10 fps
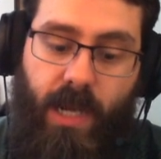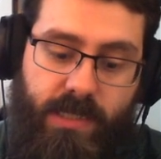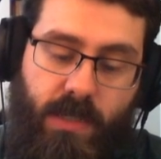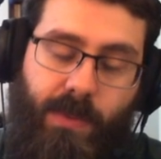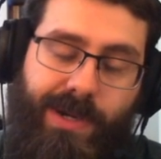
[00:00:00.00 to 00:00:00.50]
I
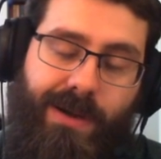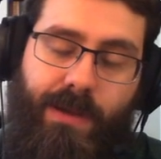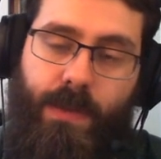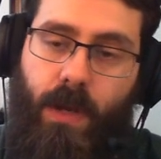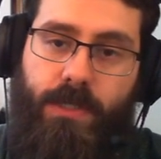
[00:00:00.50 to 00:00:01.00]
still want it
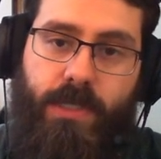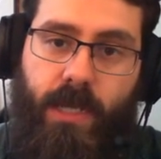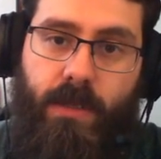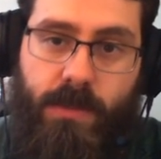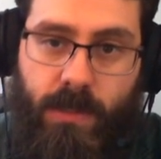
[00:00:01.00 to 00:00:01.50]
on the auction
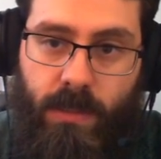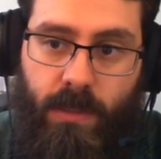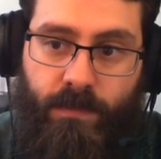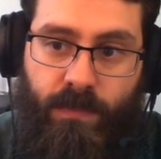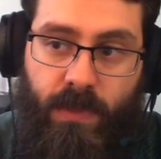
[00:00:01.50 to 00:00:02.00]
house,
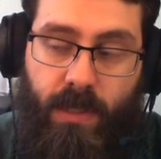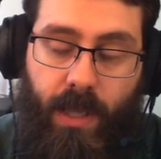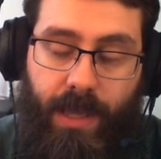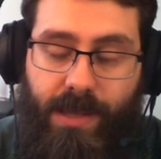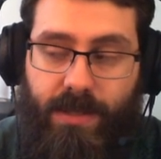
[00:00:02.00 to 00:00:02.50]

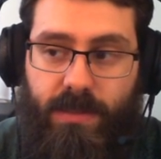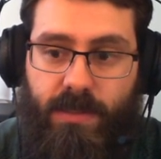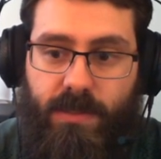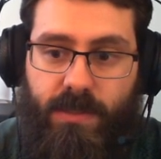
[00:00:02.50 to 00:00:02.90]
and